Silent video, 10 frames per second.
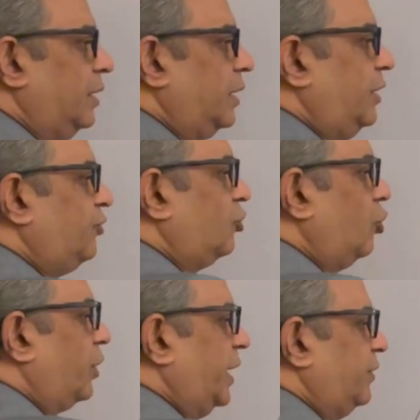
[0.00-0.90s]
is
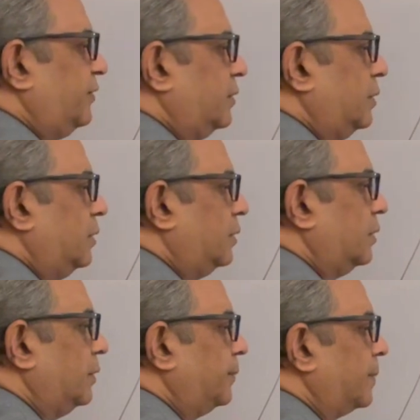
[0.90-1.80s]
known as
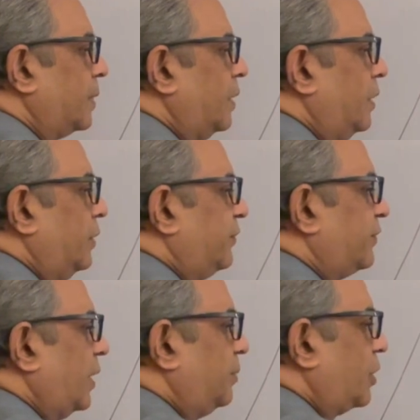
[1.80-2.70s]

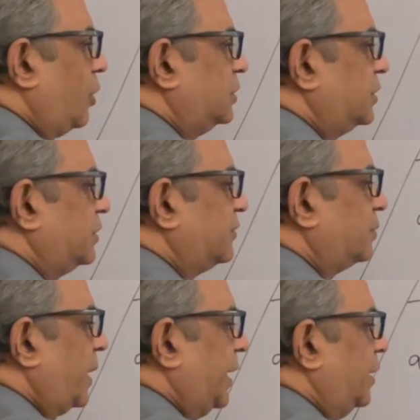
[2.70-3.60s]

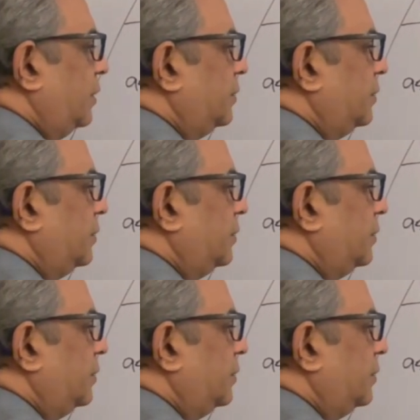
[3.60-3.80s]
subconscious mind.